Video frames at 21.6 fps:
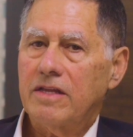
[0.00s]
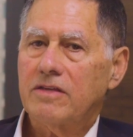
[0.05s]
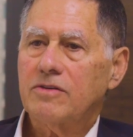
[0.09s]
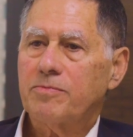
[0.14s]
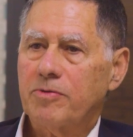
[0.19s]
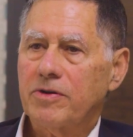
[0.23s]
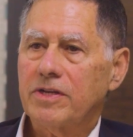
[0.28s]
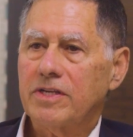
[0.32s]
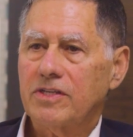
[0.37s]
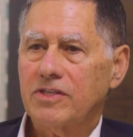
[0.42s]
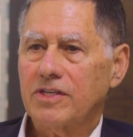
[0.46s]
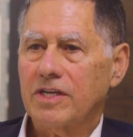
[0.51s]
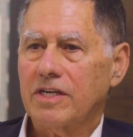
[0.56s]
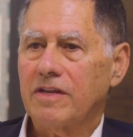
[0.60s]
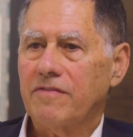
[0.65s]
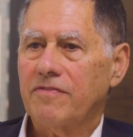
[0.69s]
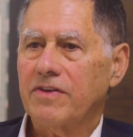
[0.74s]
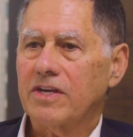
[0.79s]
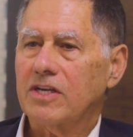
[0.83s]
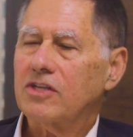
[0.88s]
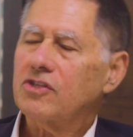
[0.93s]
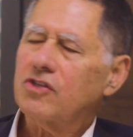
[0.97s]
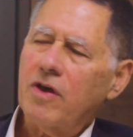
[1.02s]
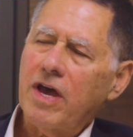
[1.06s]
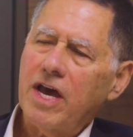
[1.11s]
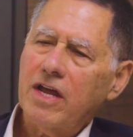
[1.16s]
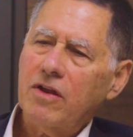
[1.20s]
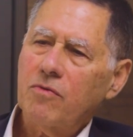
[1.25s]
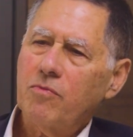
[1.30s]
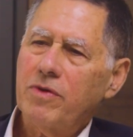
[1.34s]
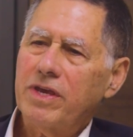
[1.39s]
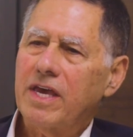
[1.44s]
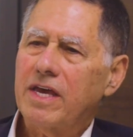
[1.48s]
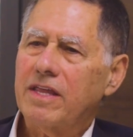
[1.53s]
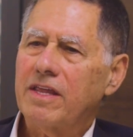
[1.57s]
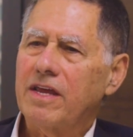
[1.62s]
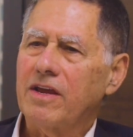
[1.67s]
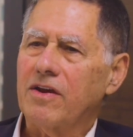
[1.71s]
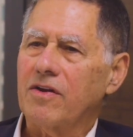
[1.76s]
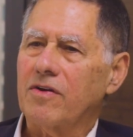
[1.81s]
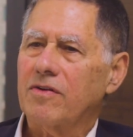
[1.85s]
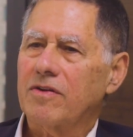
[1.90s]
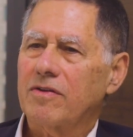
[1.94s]
is pretty significant. So, how did we get
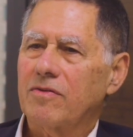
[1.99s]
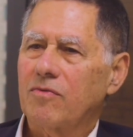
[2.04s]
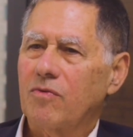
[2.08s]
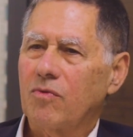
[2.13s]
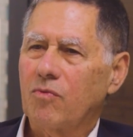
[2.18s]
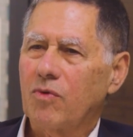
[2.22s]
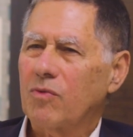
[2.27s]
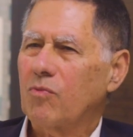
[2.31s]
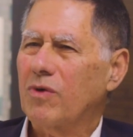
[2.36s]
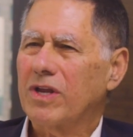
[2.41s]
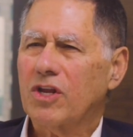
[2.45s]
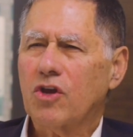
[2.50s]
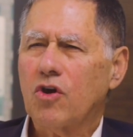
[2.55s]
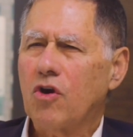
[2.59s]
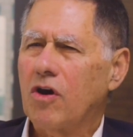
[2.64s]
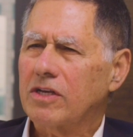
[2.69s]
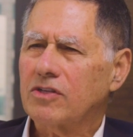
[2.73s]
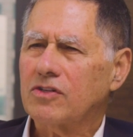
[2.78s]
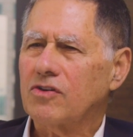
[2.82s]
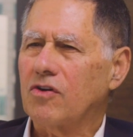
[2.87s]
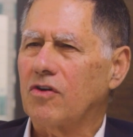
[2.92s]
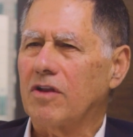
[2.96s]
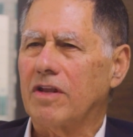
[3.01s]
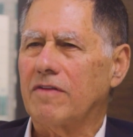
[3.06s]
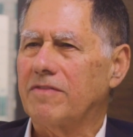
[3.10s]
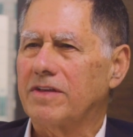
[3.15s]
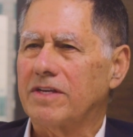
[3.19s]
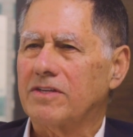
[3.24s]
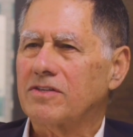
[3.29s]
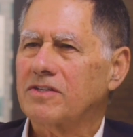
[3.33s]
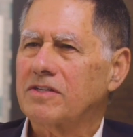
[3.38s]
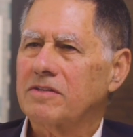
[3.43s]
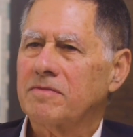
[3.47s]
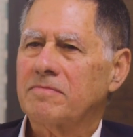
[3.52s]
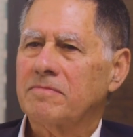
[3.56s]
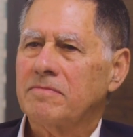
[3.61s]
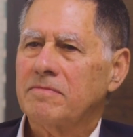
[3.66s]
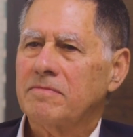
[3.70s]
here? What caused all of this?